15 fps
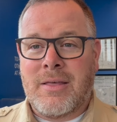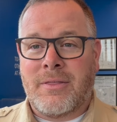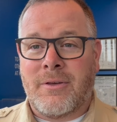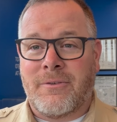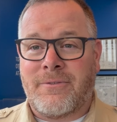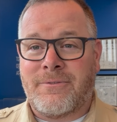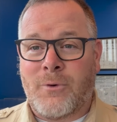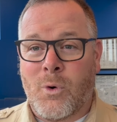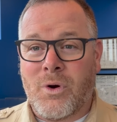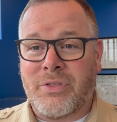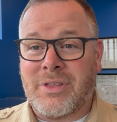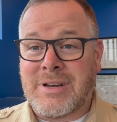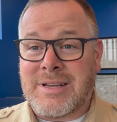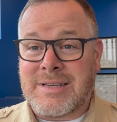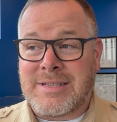the
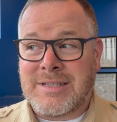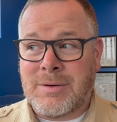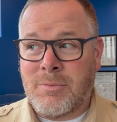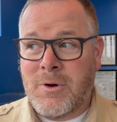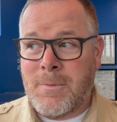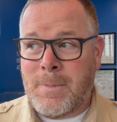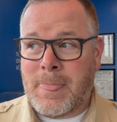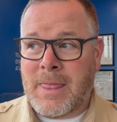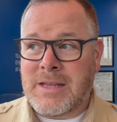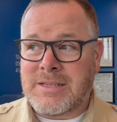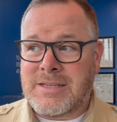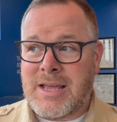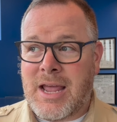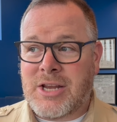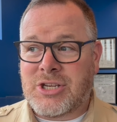4th of December at
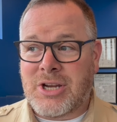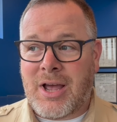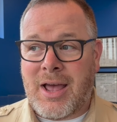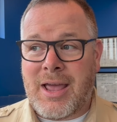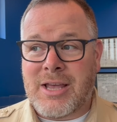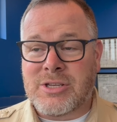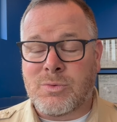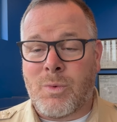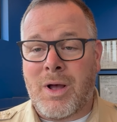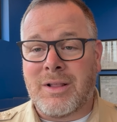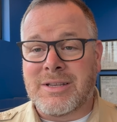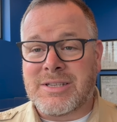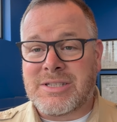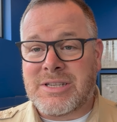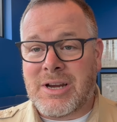CHI, as
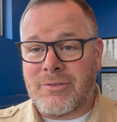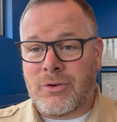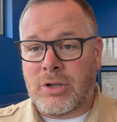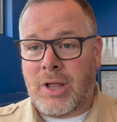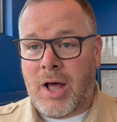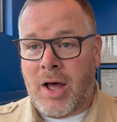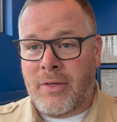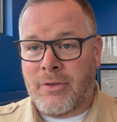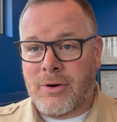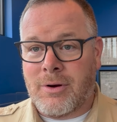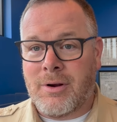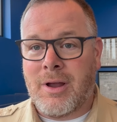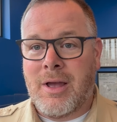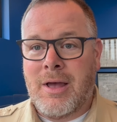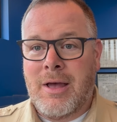well as several other